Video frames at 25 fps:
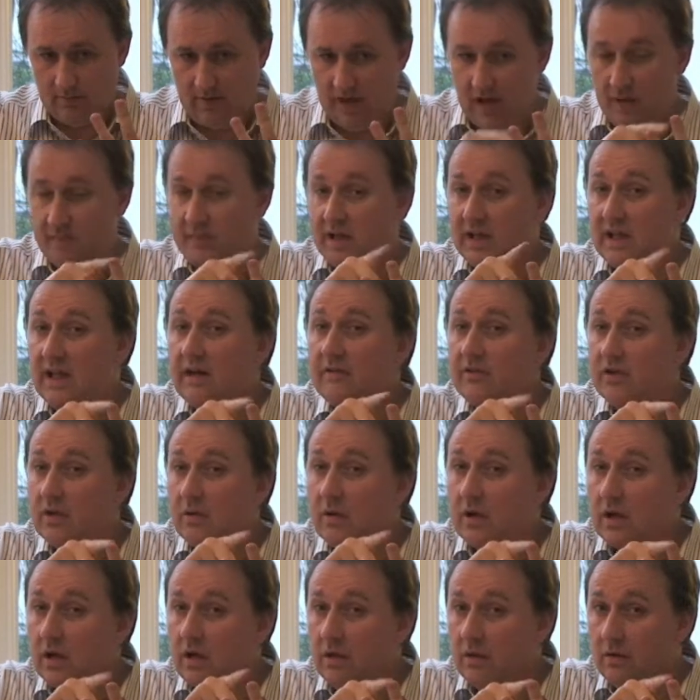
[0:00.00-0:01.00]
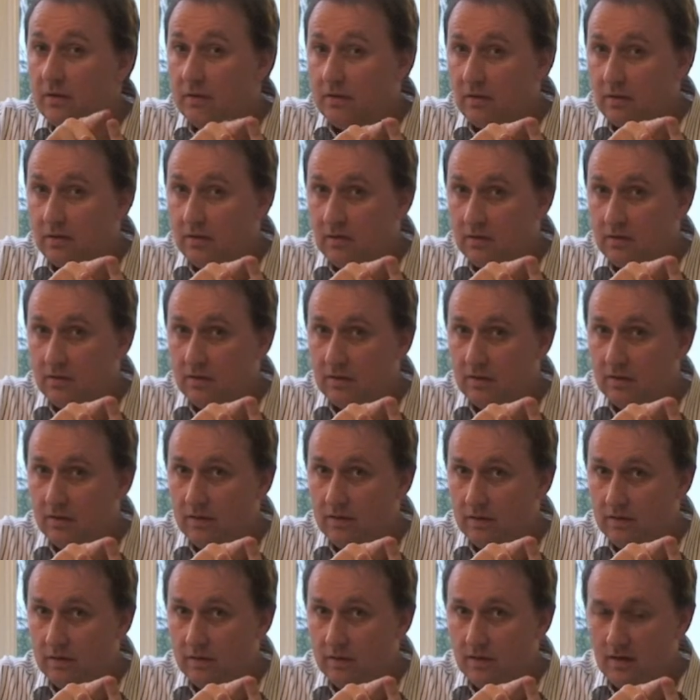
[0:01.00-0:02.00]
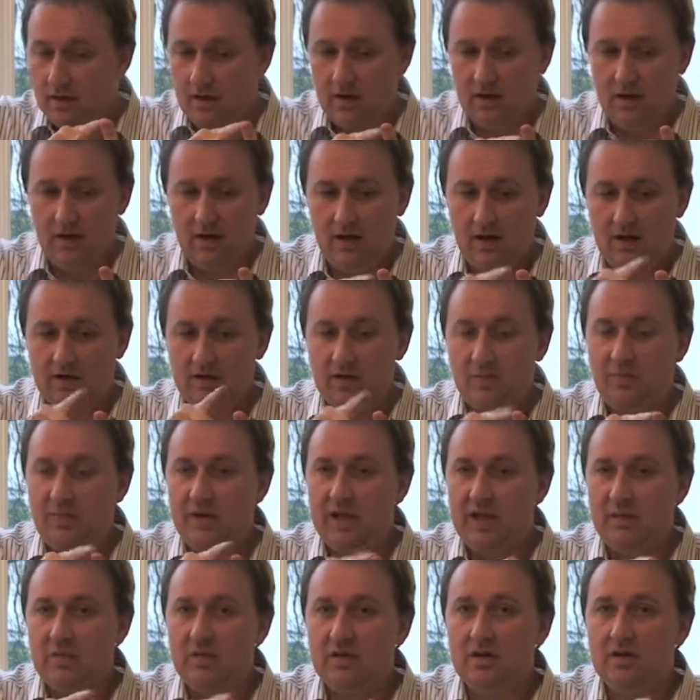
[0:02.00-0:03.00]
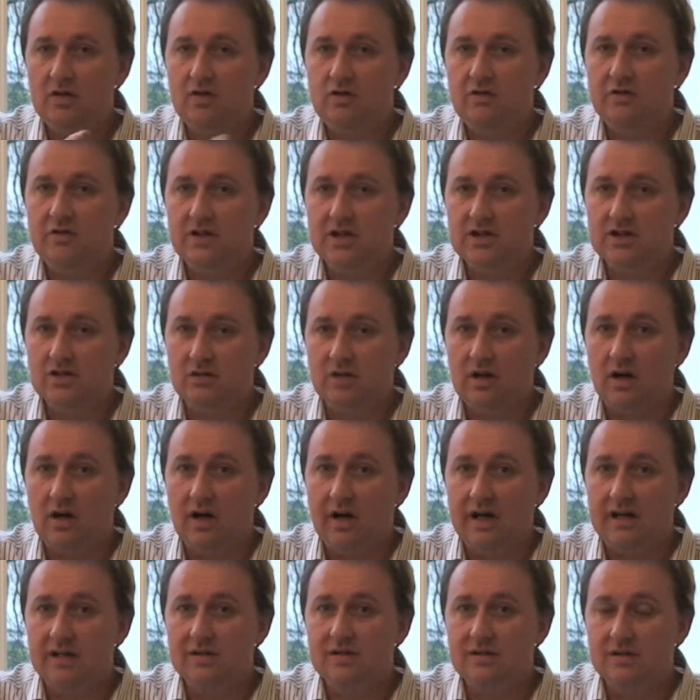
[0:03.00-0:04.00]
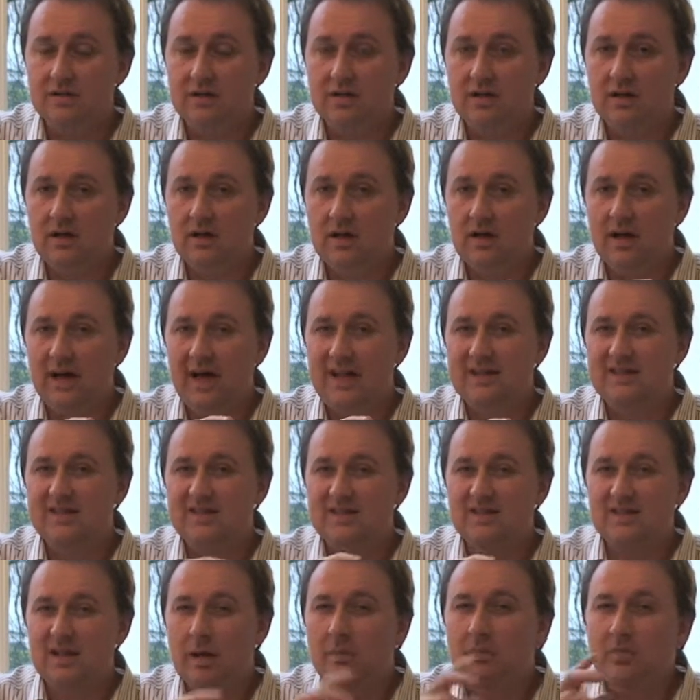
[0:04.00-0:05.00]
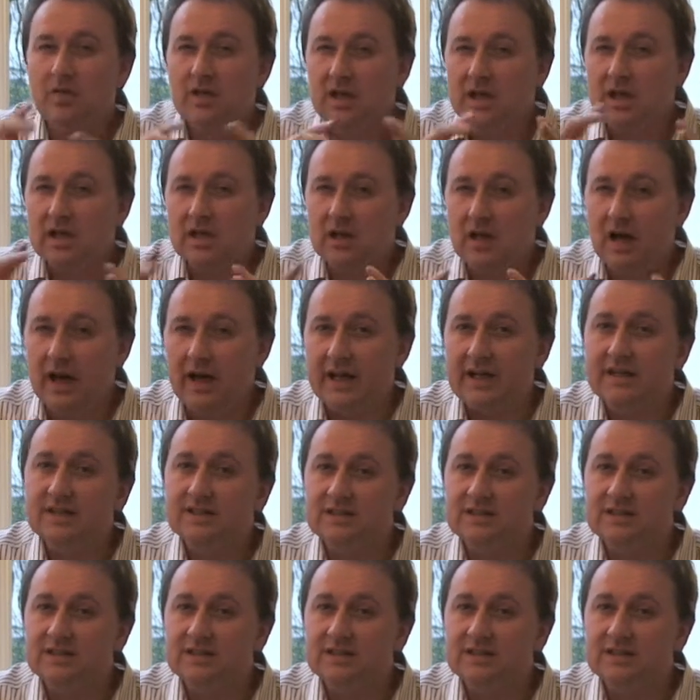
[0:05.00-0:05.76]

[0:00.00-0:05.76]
Let me give you a clue. The people who visualized had something like